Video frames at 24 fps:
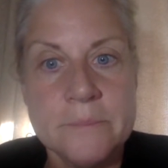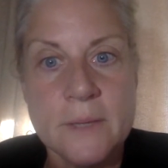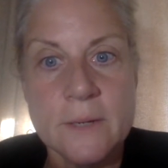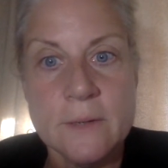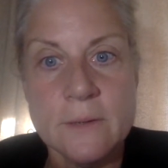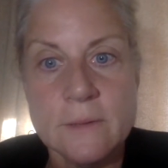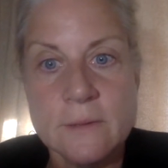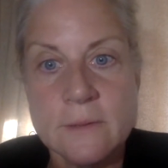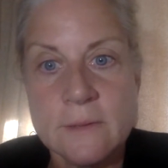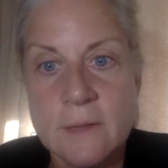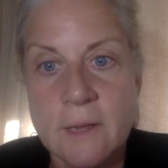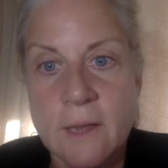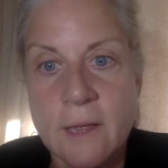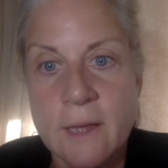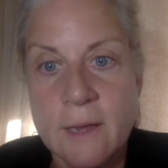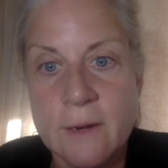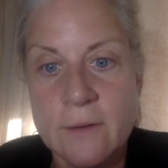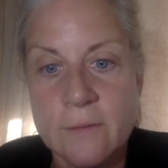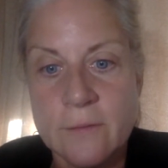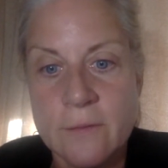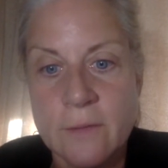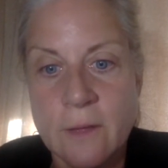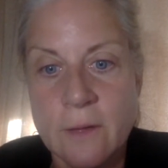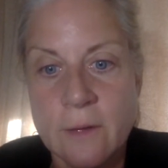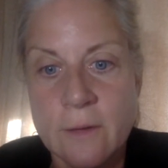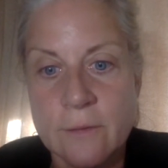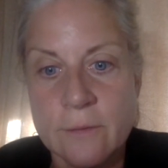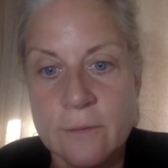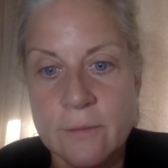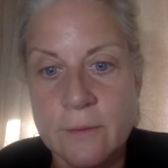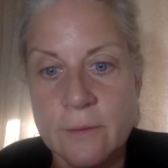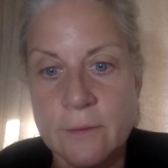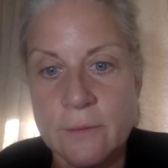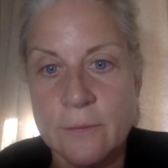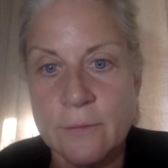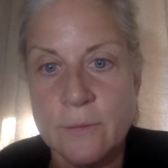There's a lot of
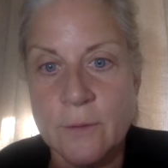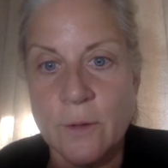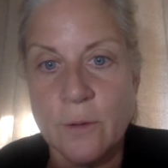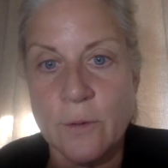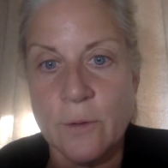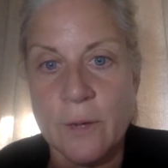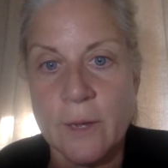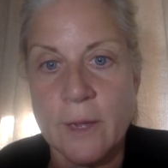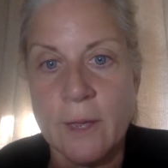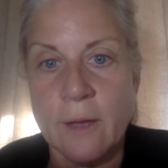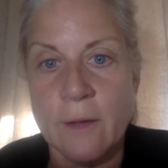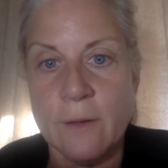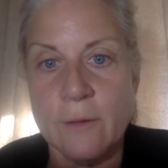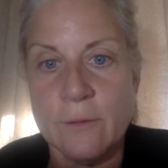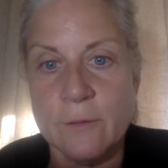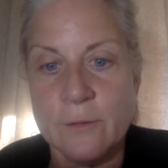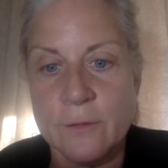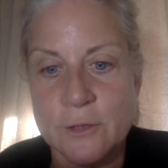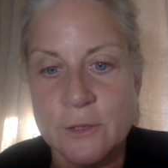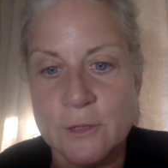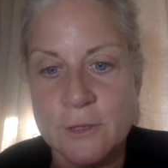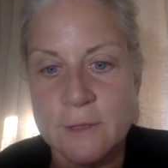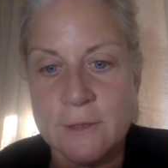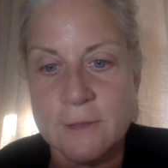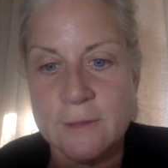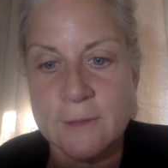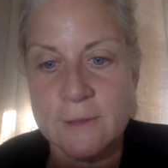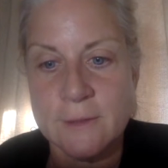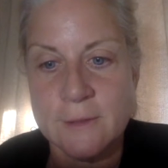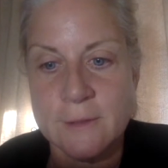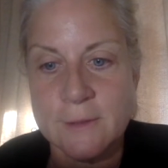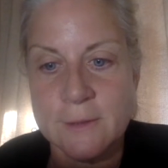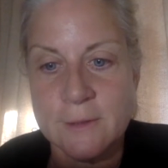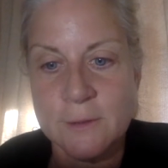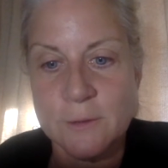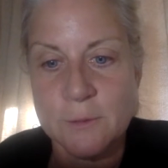love flowing out for
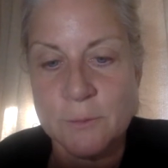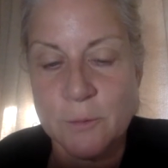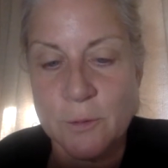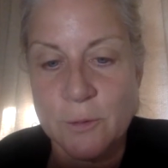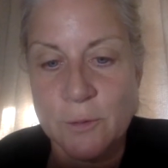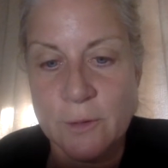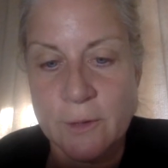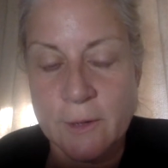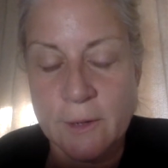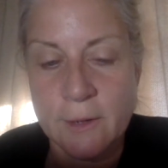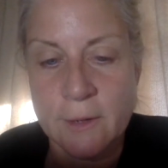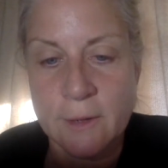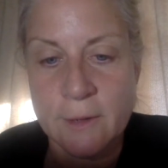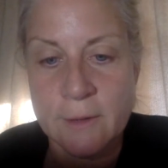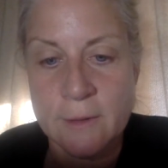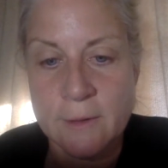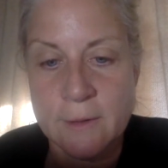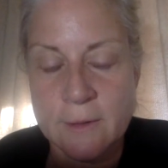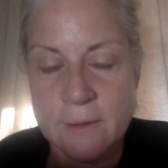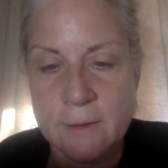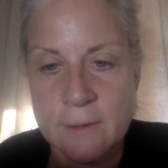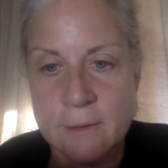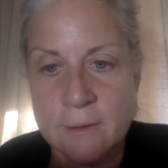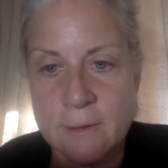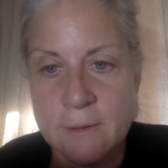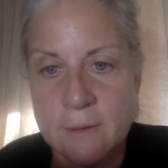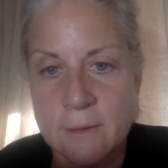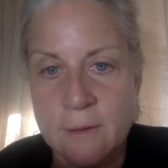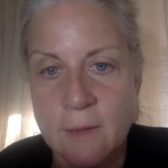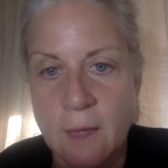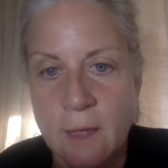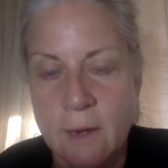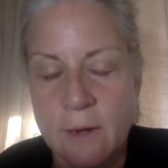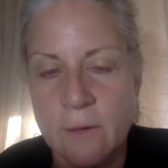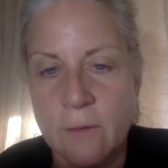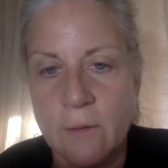Jesus this morning, a
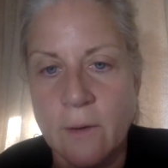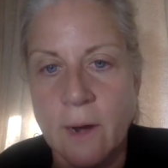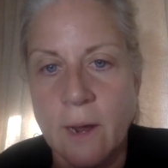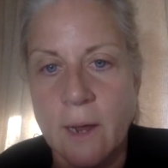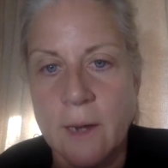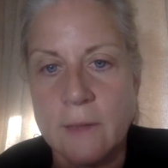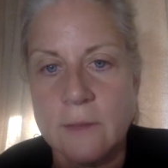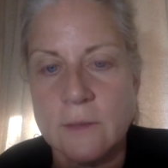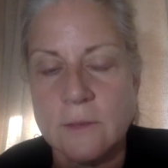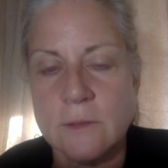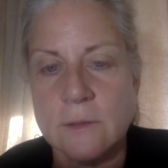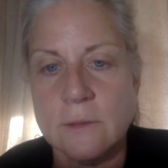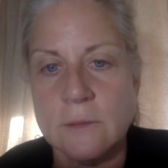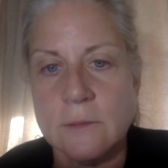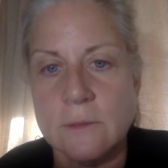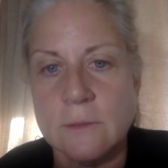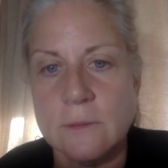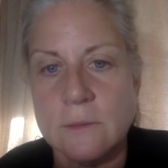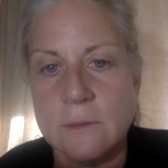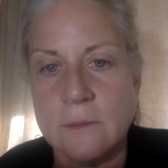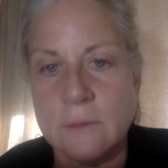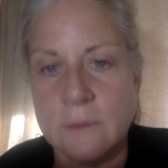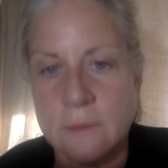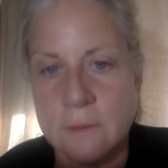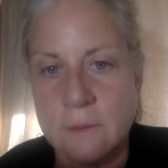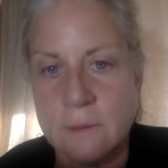lot of gratitude